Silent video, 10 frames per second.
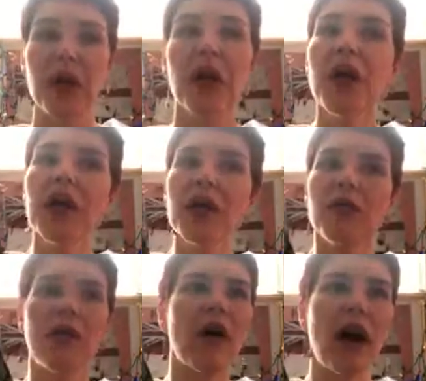but
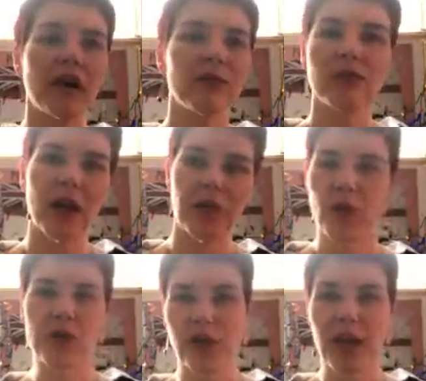I
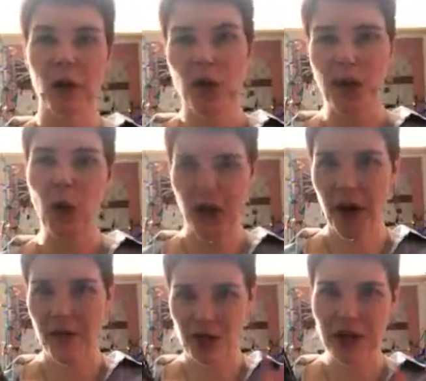promise you, it all
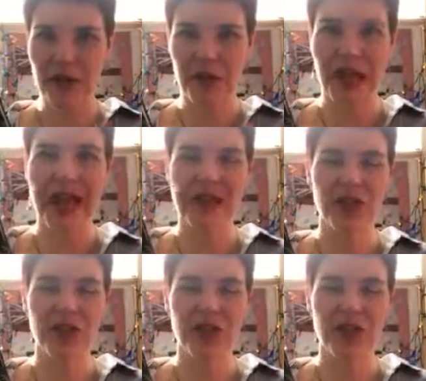comes together at the end,